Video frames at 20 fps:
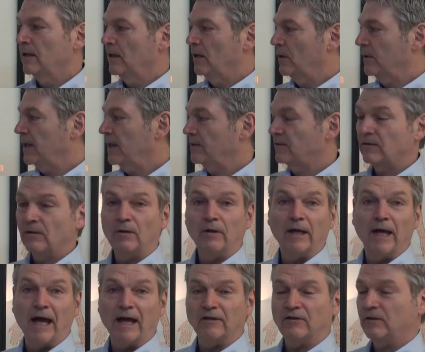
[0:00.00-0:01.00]
Okay, so I
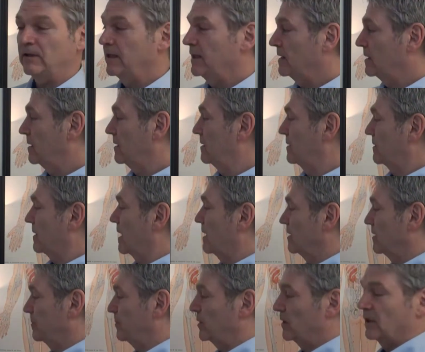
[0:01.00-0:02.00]
actually decided
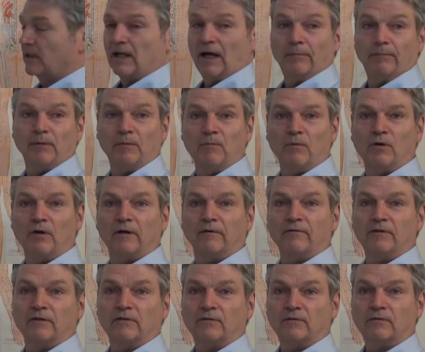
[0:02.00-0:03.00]
to put a couple more of
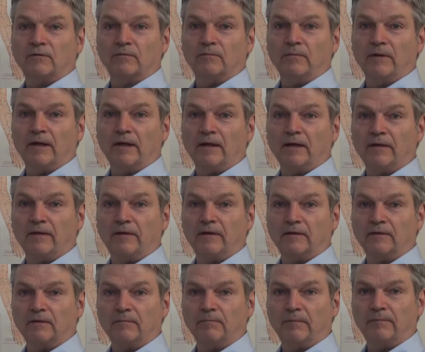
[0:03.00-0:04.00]

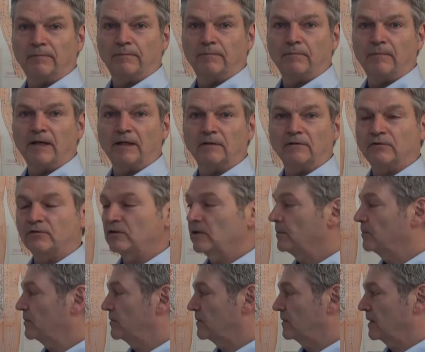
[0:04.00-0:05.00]
the metal
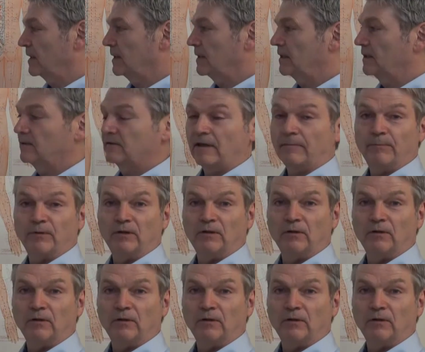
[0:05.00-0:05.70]
strips in a separate